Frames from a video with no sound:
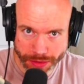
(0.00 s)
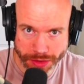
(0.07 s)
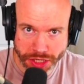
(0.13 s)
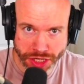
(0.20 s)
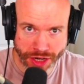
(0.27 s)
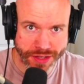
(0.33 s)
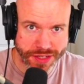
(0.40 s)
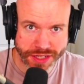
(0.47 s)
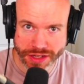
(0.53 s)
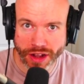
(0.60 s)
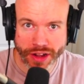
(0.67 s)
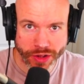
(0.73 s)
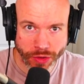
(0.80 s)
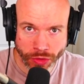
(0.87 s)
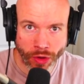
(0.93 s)
the chances
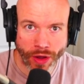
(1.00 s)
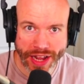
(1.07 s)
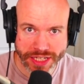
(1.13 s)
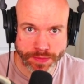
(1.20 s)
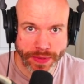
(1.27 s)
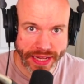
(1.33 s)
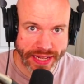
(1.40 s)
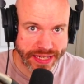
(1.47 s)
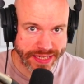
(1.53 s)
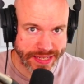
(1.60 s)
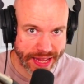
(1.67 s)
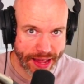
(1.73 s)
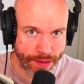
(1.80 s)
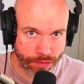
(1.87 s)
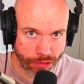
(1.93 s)
are you're not as big as
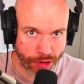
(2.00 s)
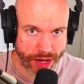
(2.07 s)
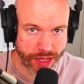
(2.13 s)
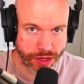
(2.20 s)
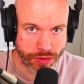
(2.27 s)
them, right?